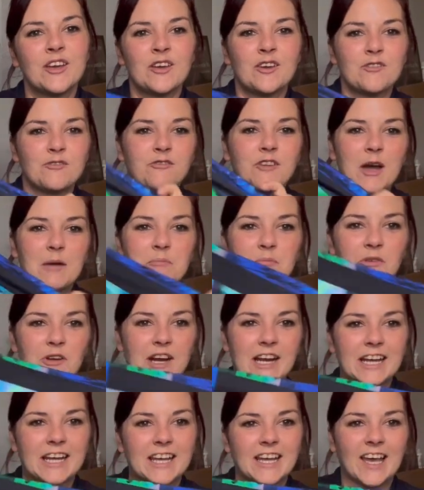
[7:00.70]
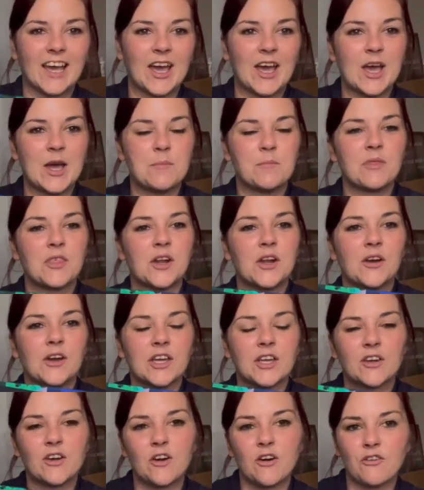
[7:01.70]
fabric that
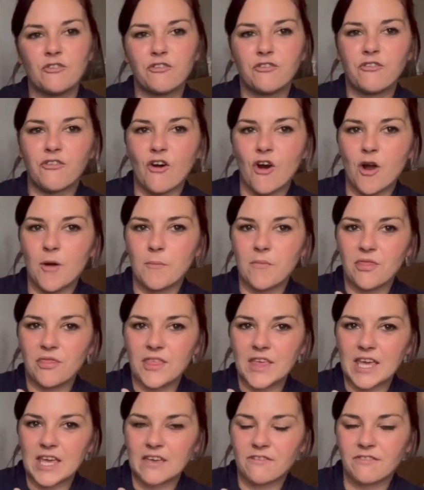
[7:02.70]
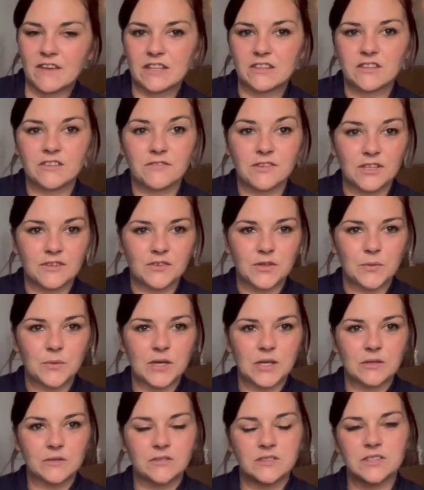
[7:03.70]
I got from the Festival of
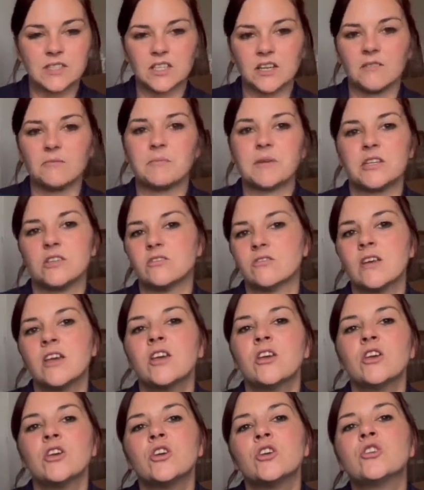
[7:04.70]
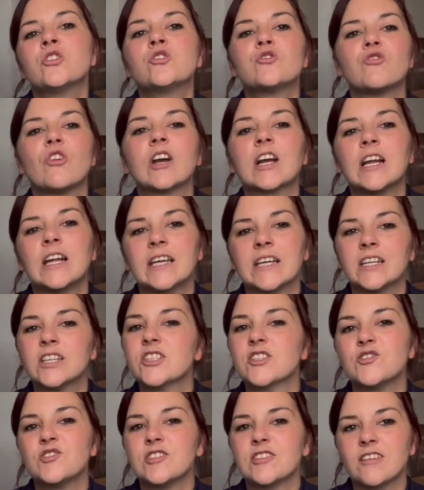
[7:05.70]
Quilts, and I've been struggling
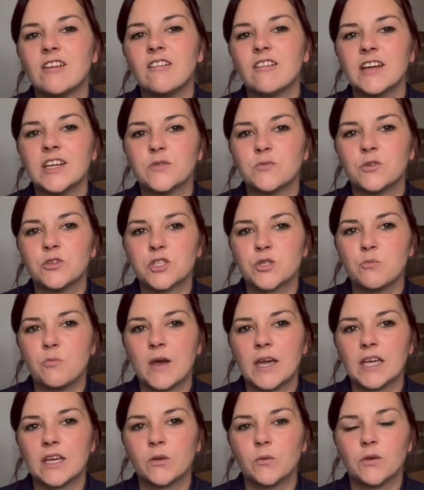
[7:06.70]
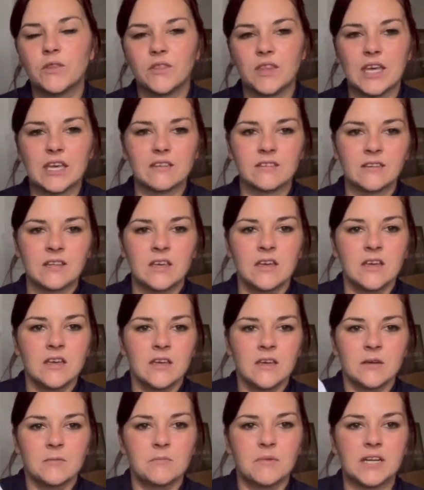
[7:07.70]
to decide what to make with this,
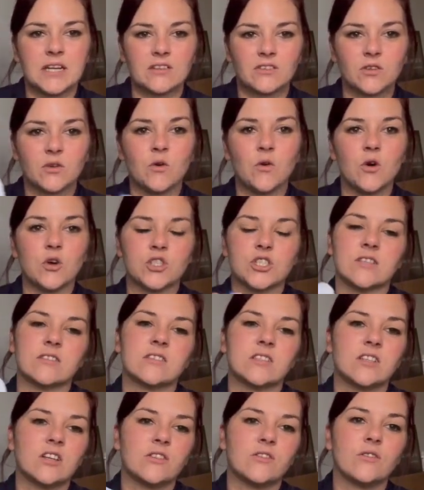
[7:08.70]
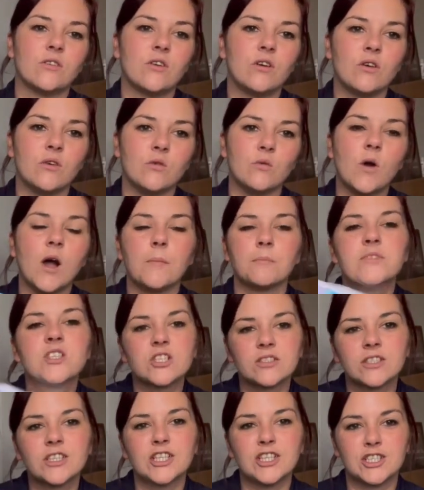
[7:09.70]
but it's gorgeous. And I thought, oh, I'm
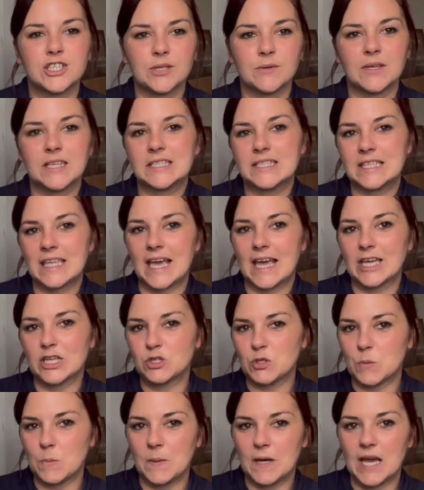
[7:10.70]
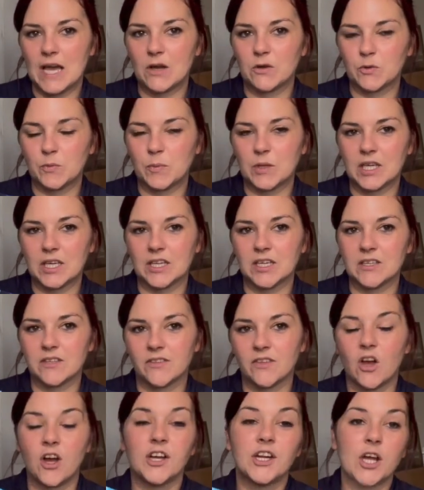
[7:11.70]
just going to do it as the Adrian Blouse
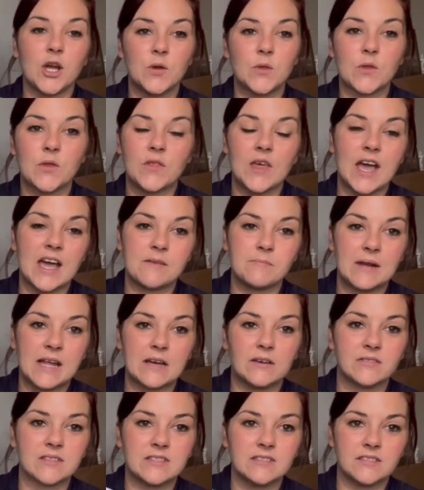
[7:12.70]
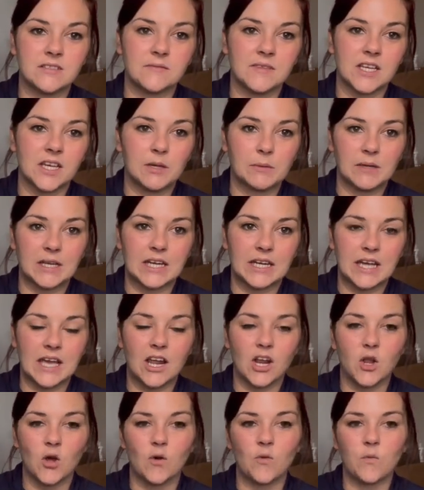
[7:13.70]
because I know that blouse is something I'm going to
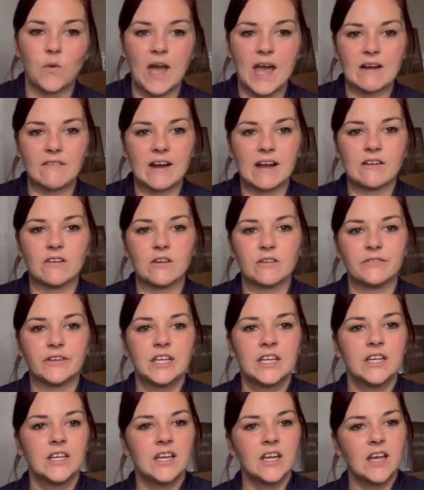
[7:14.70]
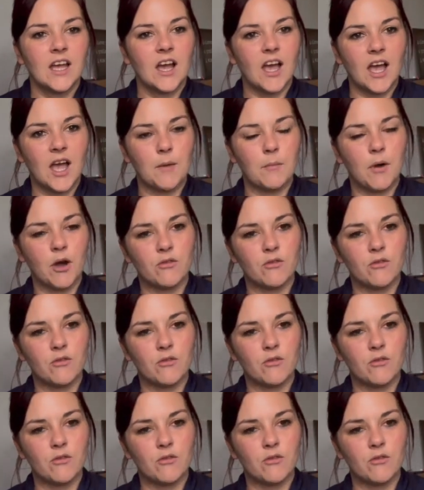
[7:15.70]
get a lot of wear out of. I